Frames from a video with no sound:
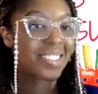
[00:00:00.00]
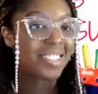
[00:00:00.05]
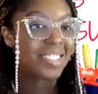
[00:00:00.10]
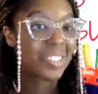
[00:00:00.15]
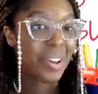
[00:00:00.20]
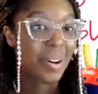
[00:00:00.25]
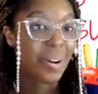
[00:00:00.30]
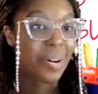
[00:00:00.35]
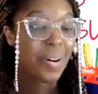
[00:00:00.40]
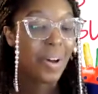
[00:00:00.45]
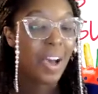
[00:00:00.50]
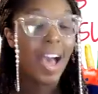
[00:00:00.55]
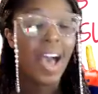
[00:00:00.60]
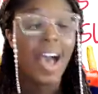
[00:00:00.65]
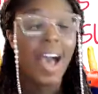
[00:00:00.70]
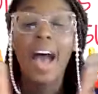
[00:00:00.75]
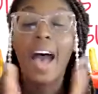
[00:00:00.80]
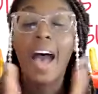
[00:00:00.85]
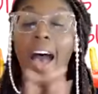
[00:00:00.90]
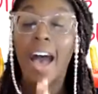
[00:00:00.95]
So
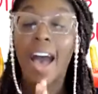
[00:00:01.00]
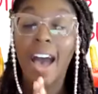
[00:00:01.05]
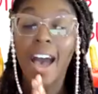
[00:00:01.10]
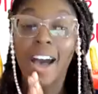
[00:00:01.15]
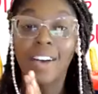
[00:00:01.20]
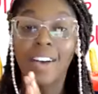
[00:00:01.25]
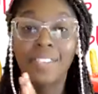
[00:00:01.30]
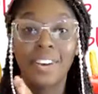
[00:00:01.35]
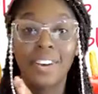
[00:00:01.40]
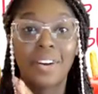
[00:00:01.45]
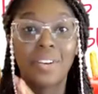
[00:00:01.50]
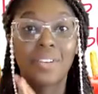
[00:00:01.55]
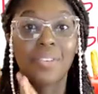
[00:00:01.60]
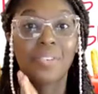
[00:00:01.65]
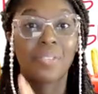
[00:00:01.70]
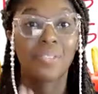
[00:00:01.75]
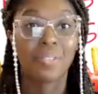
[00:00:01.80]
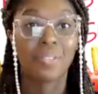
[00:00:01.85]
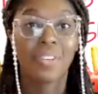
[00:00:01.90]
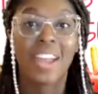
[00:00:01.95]
have a
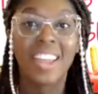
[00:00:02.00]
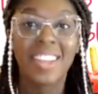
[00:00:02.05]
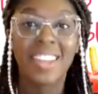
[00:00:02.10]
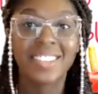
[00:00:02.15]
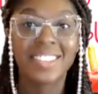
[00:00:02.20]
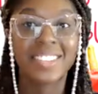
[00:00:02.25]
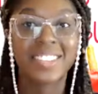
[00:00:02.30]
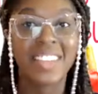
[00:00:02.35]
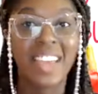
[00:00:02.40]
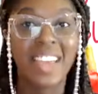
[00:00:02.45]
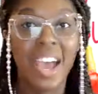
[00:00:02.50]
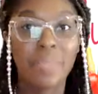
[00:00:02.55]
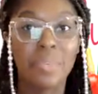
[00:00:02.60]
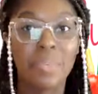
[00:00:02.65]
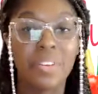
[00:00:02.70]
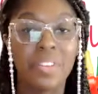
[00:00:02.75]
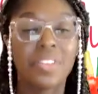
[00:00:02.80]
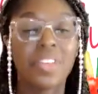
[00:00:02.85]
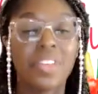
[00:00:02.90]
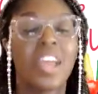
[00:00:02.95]
great
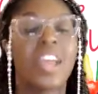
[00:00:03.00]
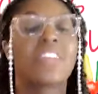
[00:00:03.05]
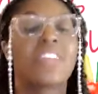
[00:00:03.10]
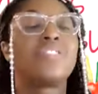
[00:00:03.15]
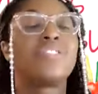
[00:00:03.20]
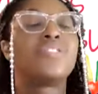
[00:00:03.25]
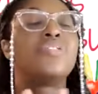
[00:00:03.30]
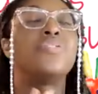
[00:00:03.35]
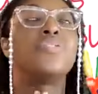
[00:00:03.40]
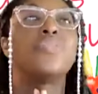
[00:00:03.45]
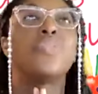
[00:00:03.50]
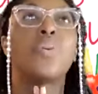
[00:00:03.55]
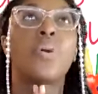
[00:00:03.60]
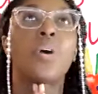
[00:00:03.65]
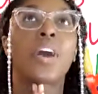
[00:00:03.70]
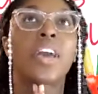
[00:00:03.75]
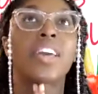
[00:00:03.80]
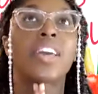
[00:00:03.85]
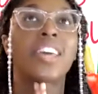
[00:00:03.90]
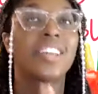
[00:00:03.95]
Sabbath.
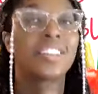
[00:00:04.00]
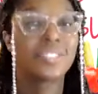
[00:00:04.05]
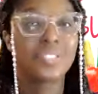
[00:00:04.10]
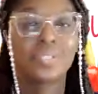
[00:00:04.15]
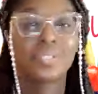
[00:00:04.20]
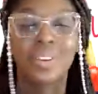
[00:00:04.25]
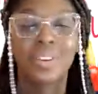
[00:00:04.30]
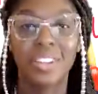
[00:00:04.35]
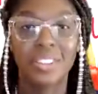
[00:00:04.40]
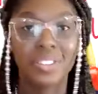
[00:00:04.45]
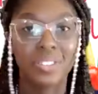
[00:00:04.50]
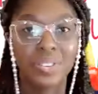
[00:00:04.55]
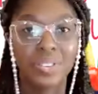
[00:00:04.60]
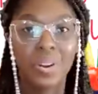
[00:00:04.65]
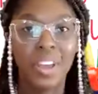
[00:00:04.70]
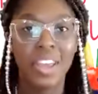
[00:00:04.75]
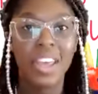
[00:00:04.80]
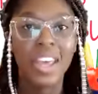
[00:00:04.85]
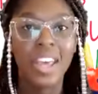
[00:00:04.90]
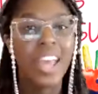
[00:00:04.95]
Enjoy, enjoy,
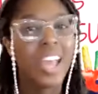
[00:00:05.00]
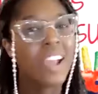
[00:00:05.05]
enjoy.